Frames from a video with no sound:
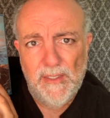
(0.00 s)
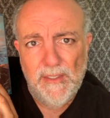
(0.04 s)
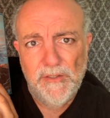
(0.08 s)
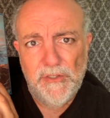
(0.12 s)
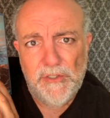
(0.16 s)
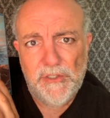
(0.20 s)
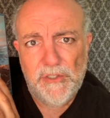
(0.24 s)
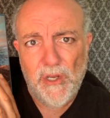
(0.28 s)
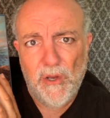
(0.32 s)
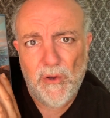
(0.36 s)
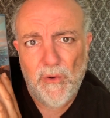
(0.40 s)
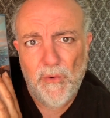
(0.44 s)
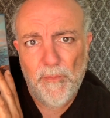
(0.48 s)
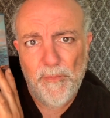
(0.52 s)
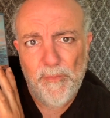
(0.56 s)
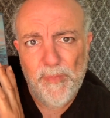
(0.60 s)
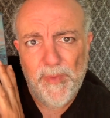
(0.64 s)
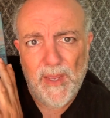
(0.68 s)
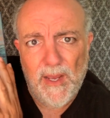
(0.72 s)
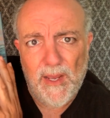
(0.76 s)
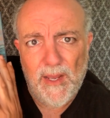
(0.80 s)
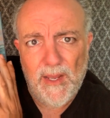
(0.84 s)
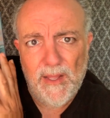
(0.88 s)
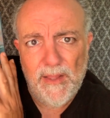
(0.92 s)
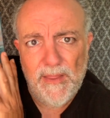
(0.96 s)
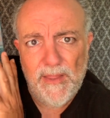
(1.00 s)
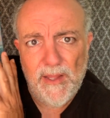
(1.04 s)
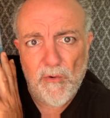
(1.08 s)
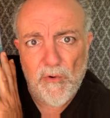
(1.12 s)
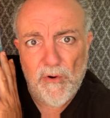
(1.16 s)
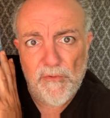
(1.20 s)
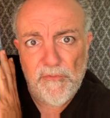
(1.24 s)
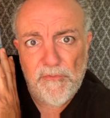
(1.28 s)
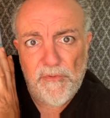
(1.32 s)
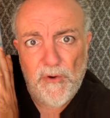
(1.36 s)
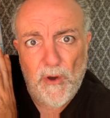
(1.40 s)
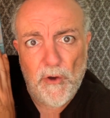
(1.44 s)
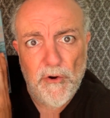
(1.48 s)
So uh, there were
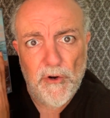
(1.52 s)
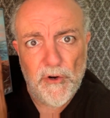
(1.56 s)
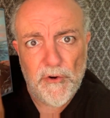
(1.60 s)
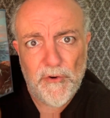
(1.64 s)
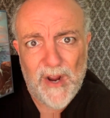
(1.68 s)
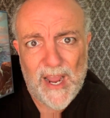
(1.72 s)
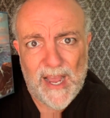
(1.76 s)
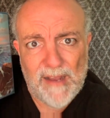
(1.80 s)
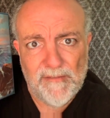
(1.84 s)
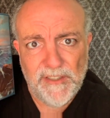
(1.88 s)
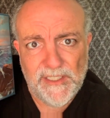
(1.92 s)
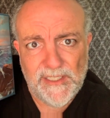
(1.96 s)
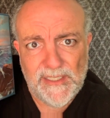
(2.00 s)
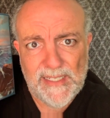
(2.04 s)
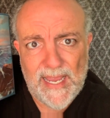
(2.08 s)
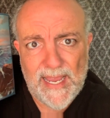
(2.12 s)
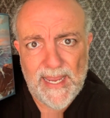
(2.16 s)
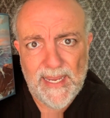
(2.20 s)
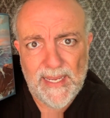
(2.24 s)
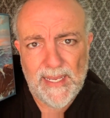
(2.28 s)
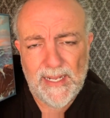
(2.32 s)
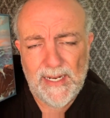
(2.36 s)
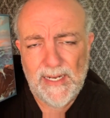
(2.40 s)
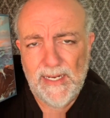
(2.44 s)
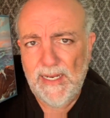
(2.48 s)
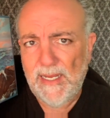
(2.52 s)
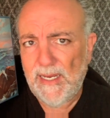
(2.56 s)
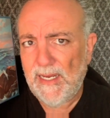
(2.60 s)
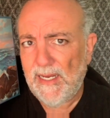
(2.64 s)
photographs taken